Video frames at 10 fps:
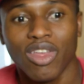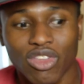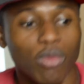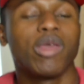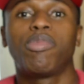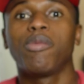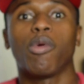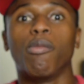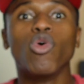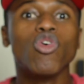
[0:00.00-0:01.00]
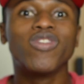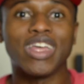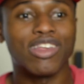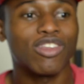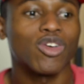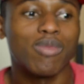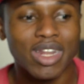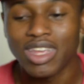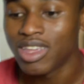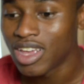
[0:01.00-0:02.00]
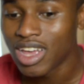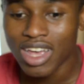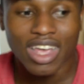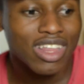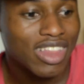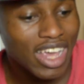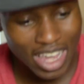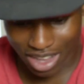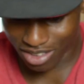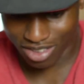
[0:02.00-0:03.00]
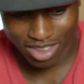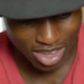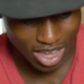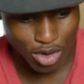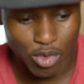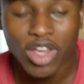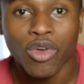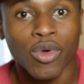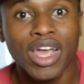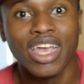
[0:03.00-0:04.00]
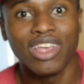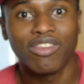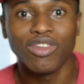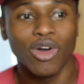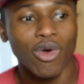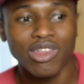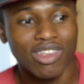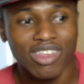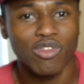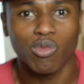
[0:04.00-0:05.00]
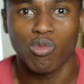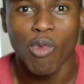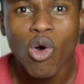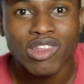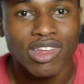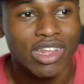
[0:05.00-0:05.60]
so many people moving. It's so many things getting rearranged, you know. It's more to